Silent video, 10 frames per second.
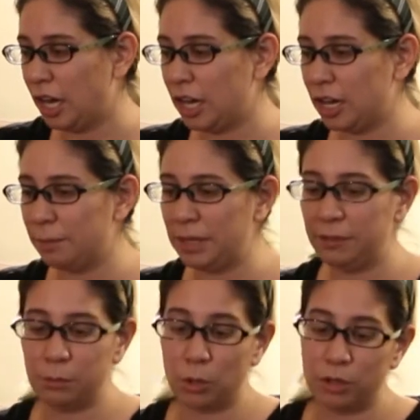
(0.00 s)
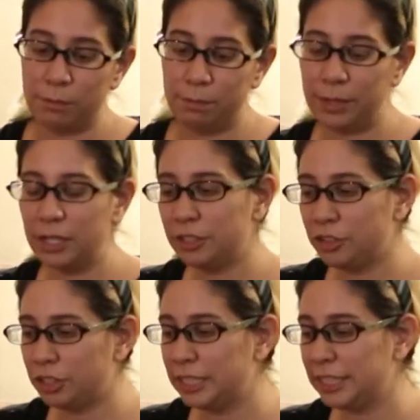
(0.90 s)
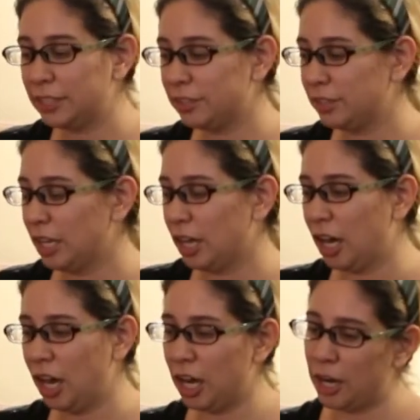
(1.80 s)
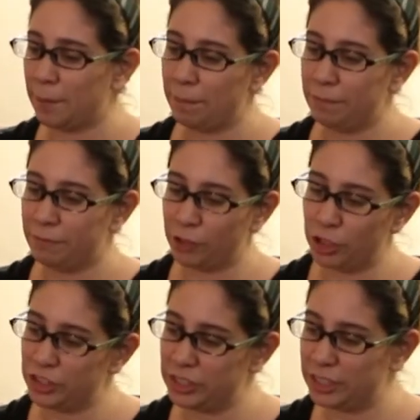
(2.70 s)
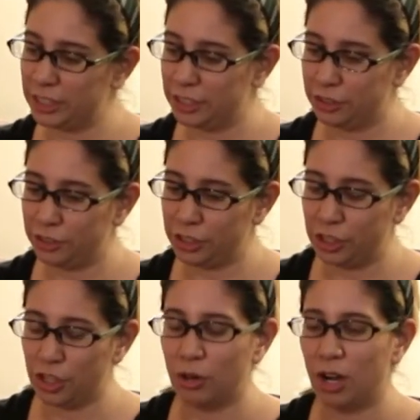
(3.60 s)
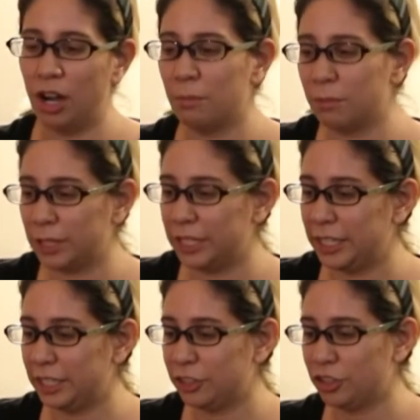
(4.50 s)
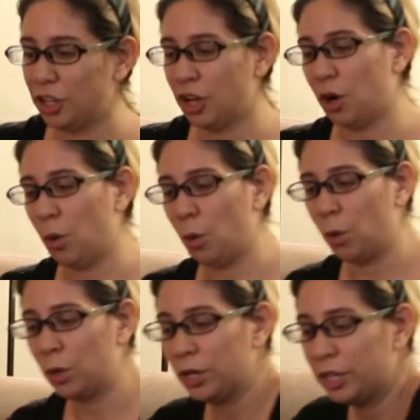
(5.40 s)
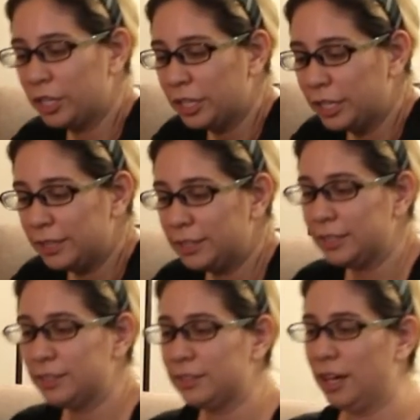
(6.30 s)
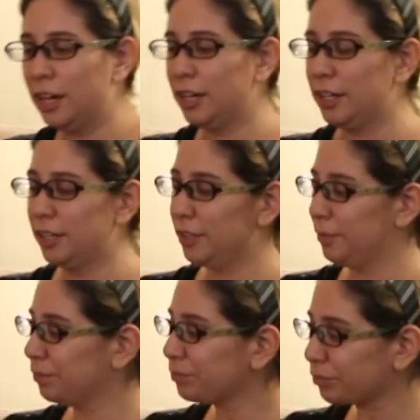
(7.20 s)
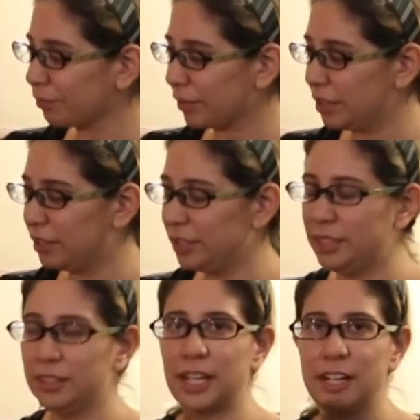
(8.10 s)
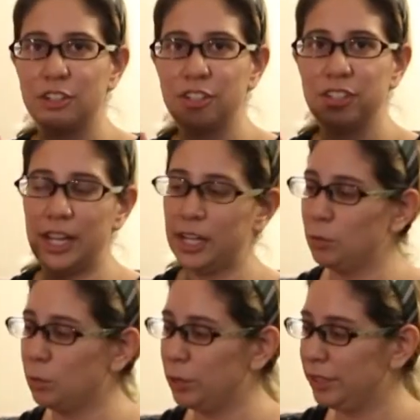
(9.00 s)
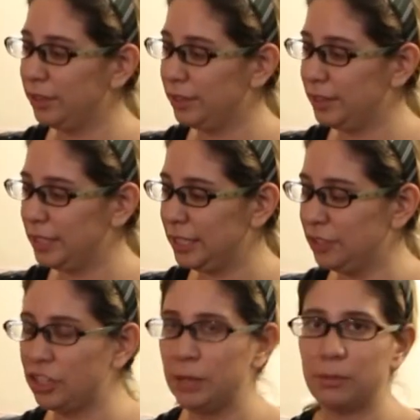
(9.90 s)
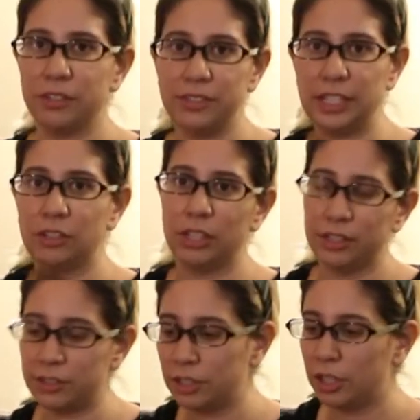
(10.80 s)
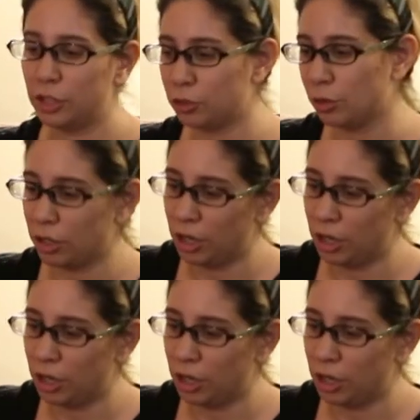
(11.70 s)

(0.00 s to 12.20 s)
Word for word: um, maybe more of Bellatrix um, versus you know Umbridge or this uh, the letter set with the Chamber of Secrets door